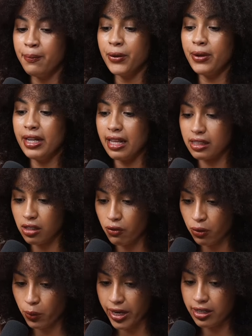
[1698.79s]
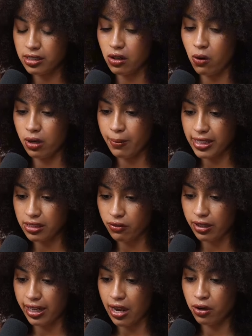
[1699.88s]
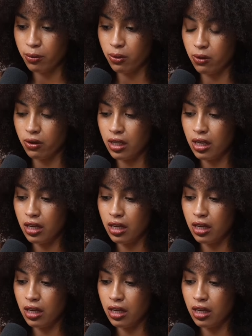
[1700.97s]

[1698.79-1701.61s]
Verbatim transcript: building that self-awareness and holding myself accountable